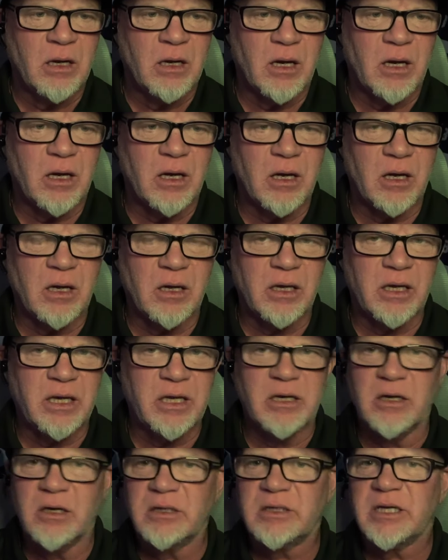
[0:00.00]
Uh, he
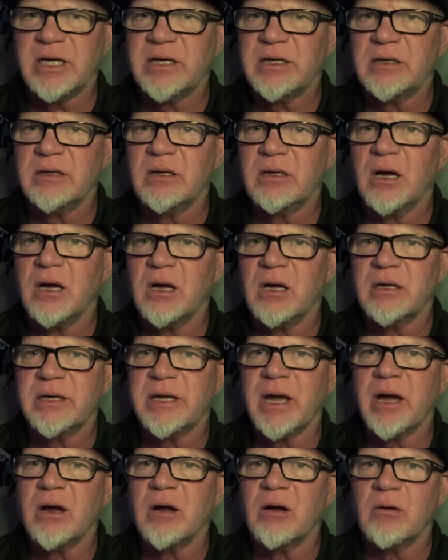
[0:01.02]
looked at uh,
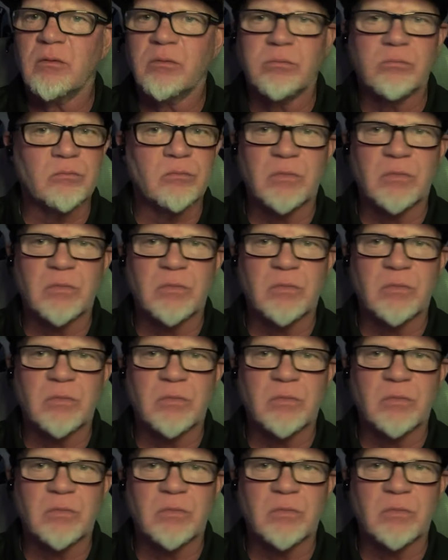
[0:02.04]
Dowell